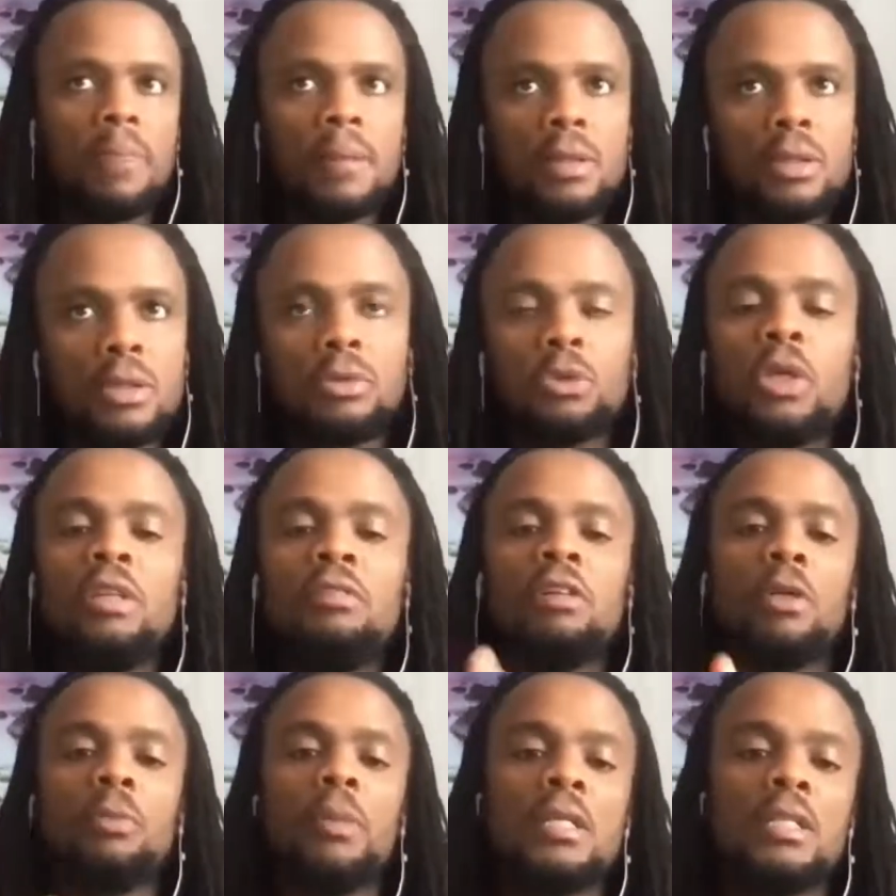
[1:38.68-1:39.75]
software
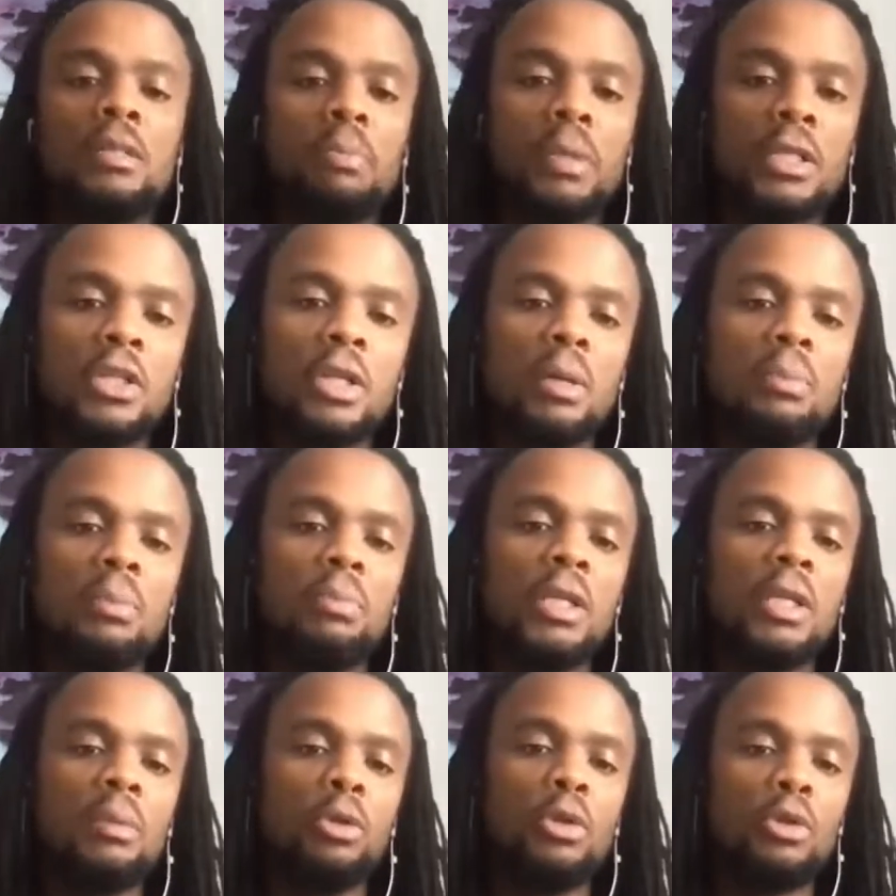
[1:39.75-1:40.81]
developers in particular
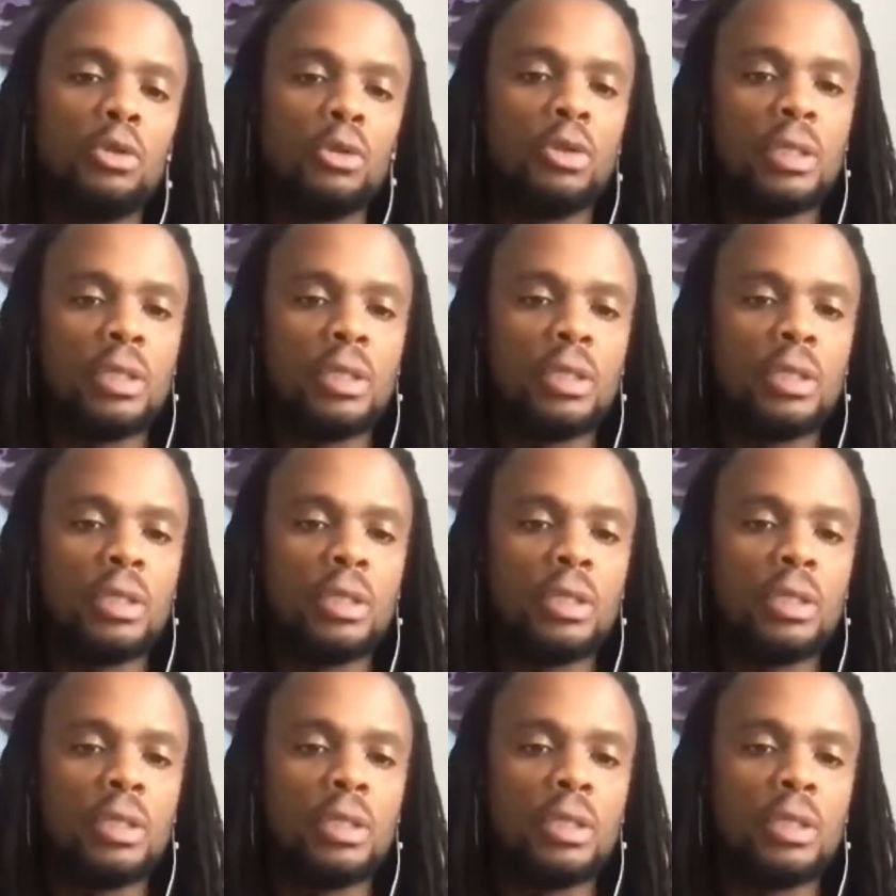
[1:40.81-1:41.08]
being able to